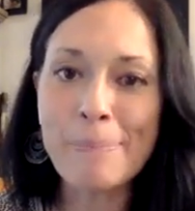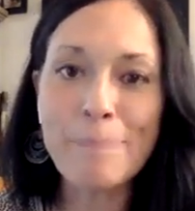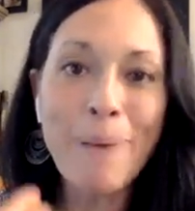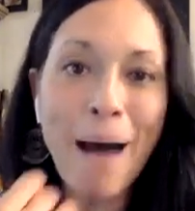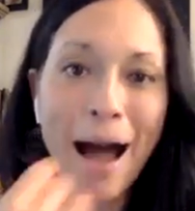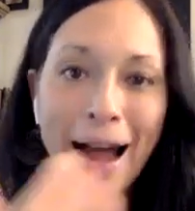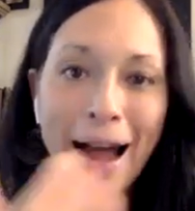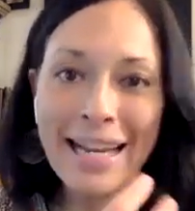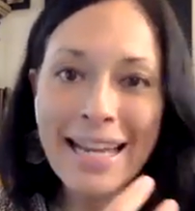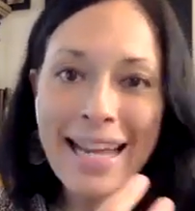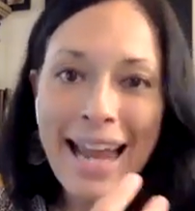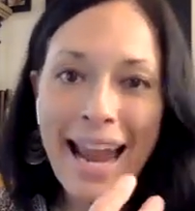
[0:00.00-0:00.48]

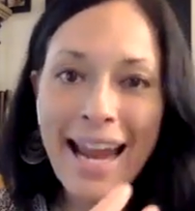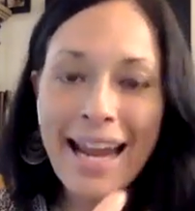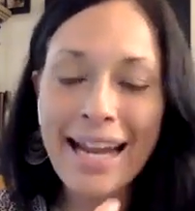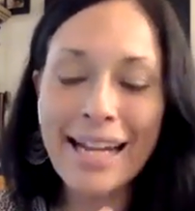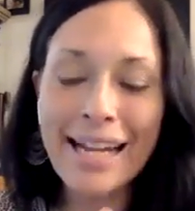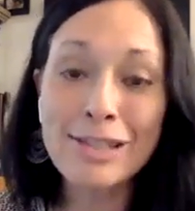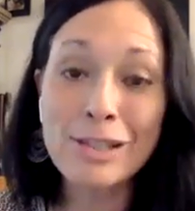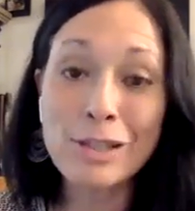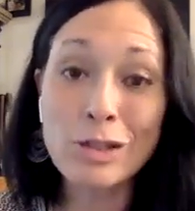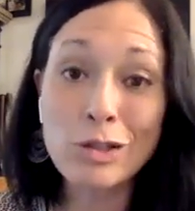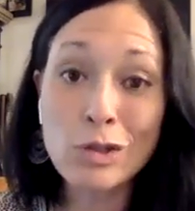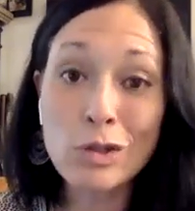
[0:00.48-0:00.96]
body
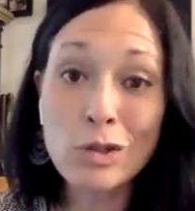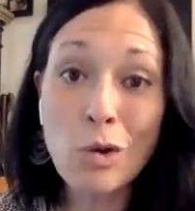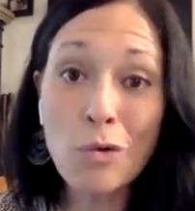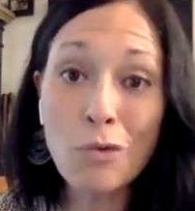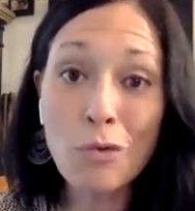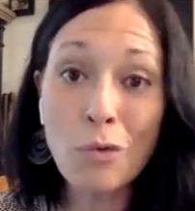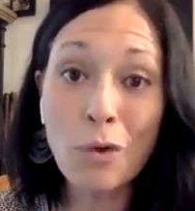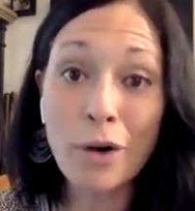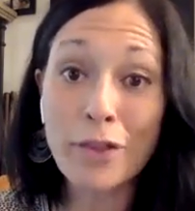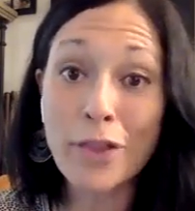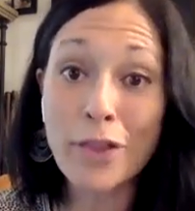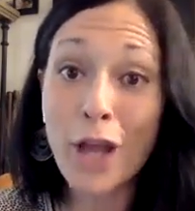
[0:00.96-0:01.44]
aches and
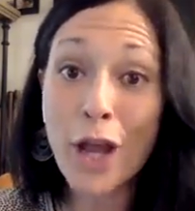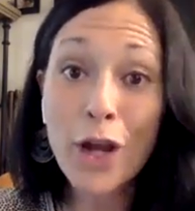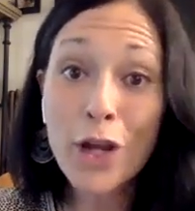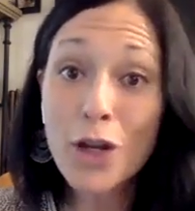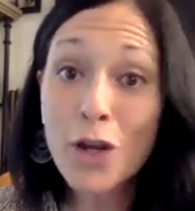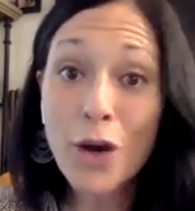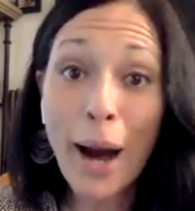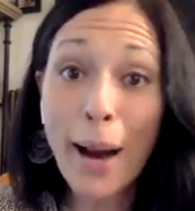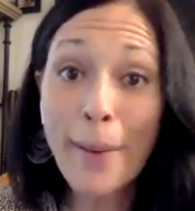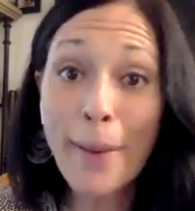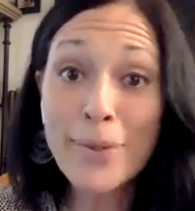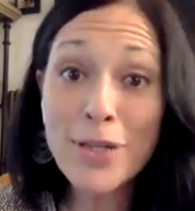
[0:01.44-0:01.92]
so forth.
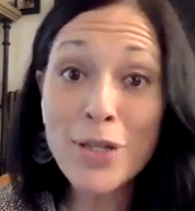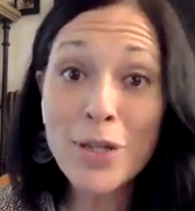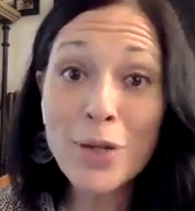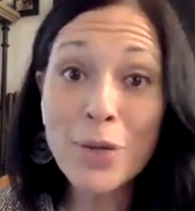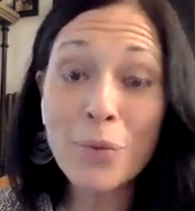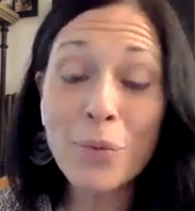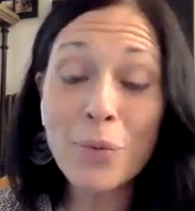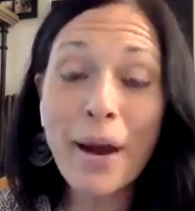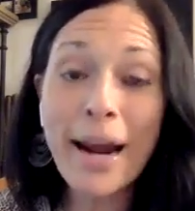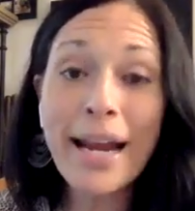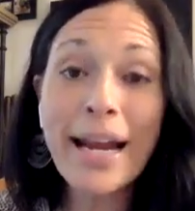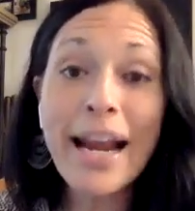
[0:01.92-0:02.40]
You're
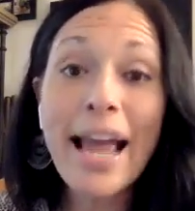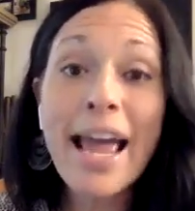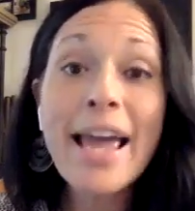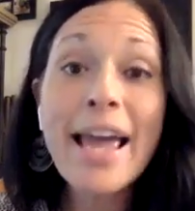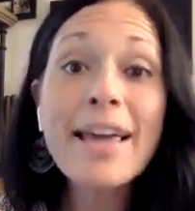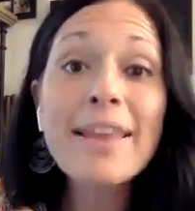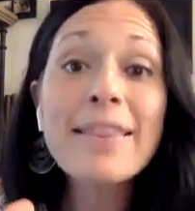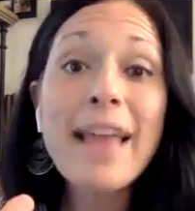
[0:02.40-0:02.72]
absolutely right.